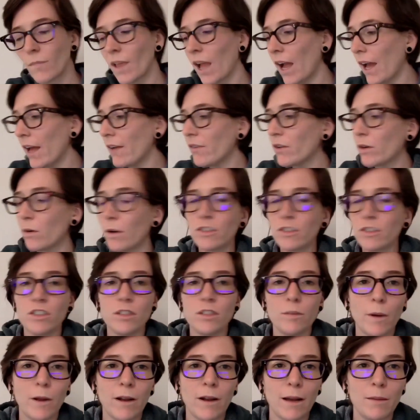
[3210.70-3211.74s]
I have a
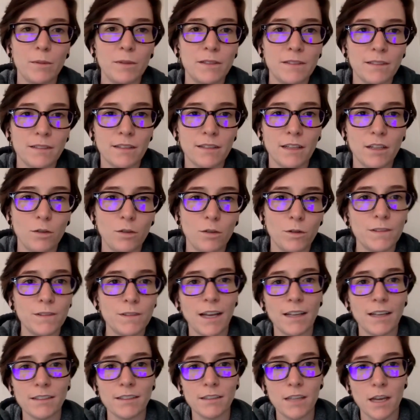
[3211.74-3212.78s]
question about eyepieces that no one's
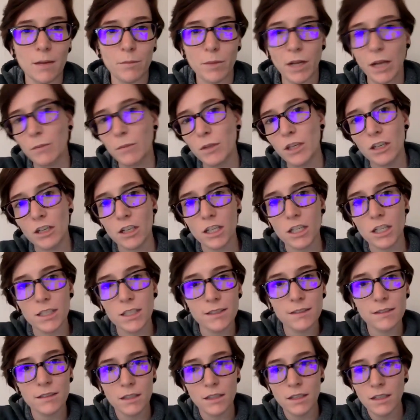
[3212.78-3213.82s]
asked yet, but I'm
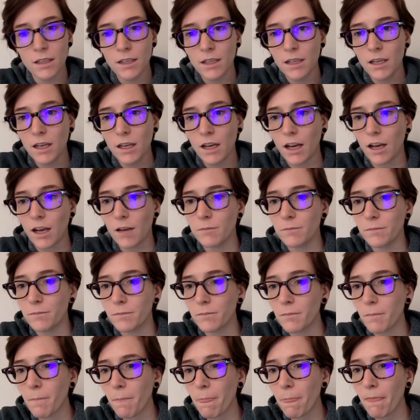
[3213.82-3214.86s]
curious.
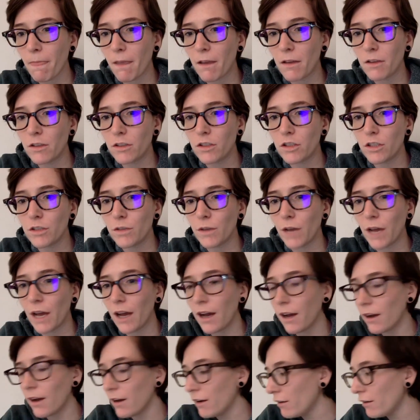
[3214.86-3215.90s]
Um, do you
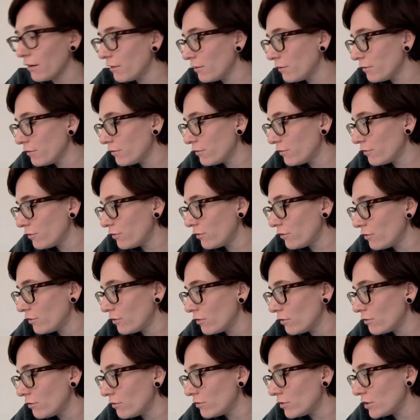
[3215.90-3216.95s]
have
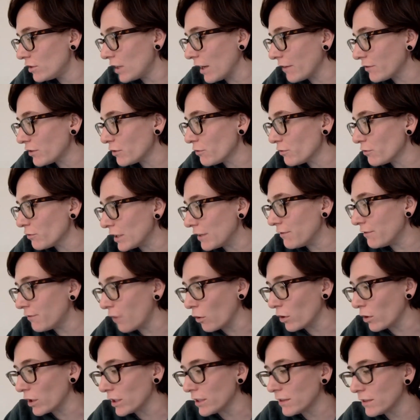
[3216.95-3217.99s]
do you have to
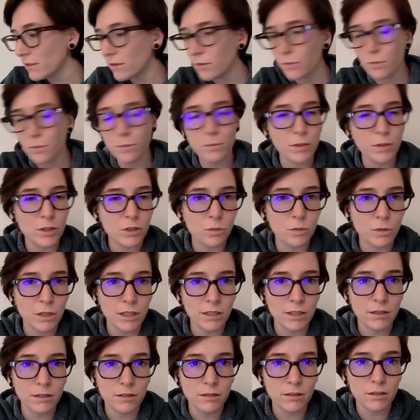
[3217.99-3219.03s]
refocus
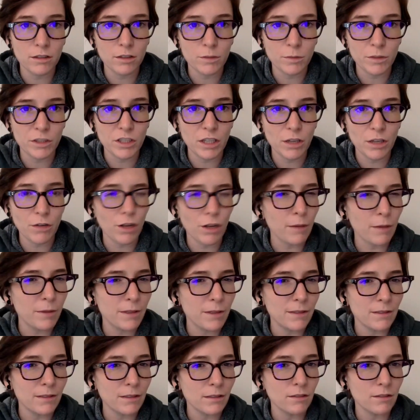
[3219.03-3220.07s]
between switching out
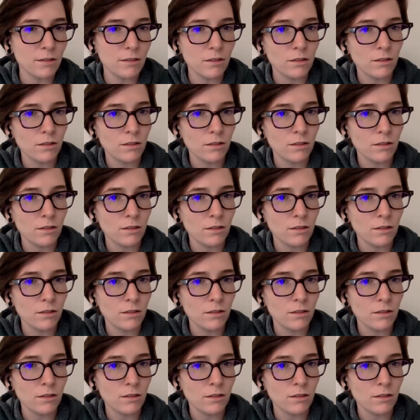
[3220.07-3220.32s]
eyepieces?